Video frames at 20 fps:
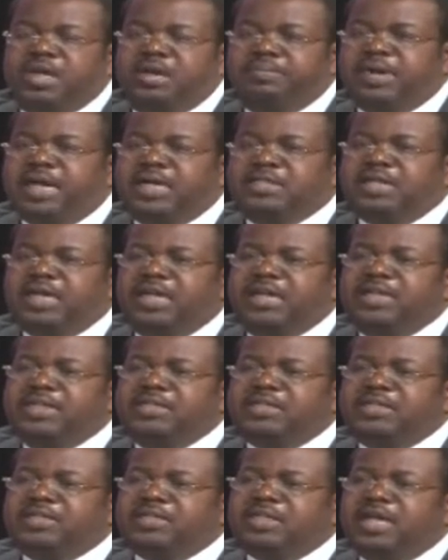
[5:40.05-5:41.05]
My
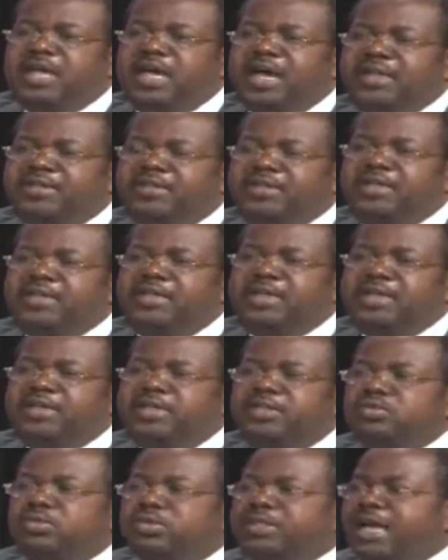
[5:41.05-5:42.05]
challenge is, I think they
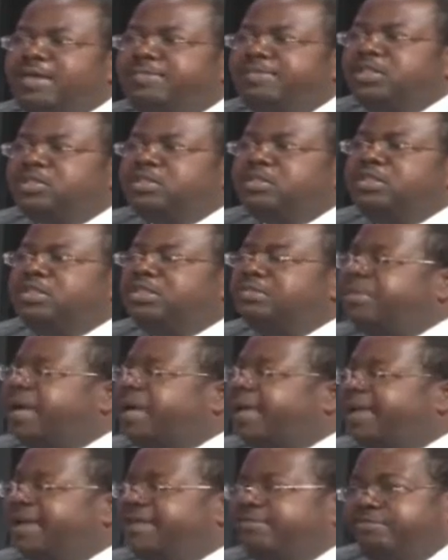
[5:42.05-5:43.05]
need to dimension the
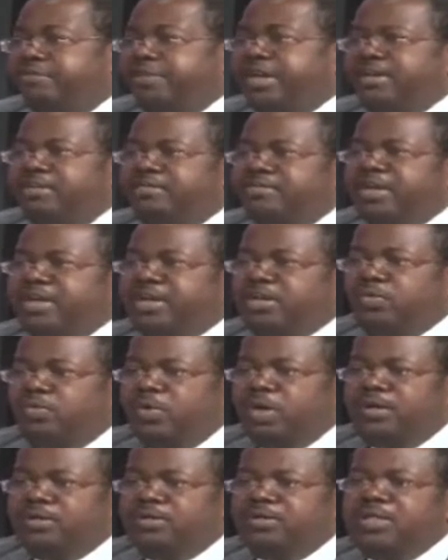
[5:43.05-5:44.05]
market very, very
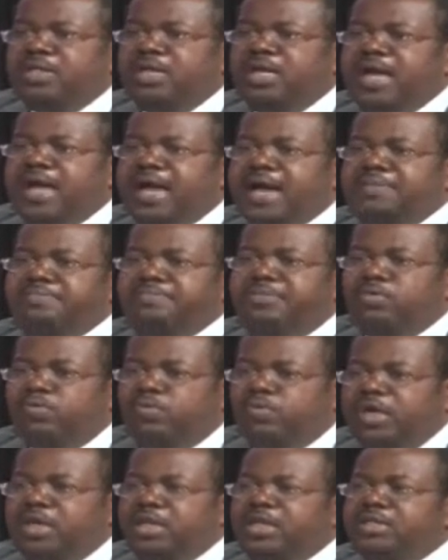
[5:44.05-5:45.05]
well and be
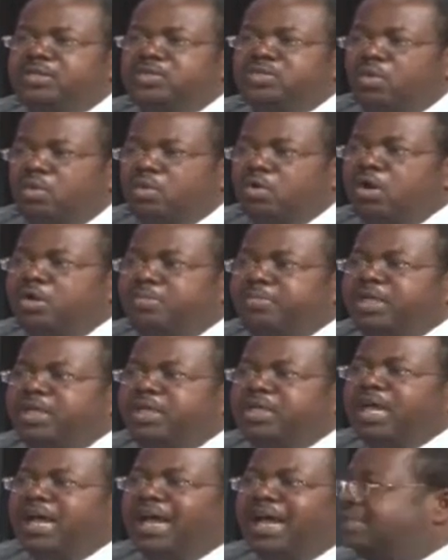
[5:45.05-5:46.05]
willing to come
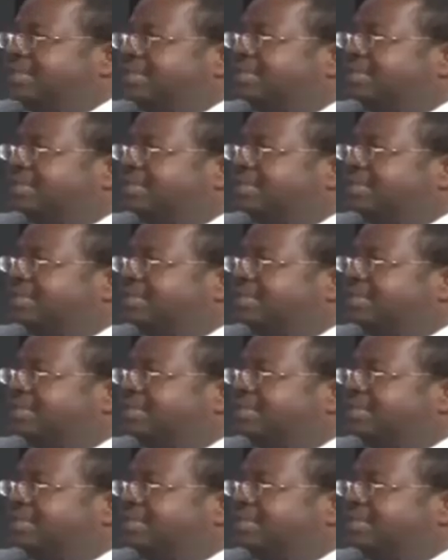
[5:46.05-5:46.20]
in the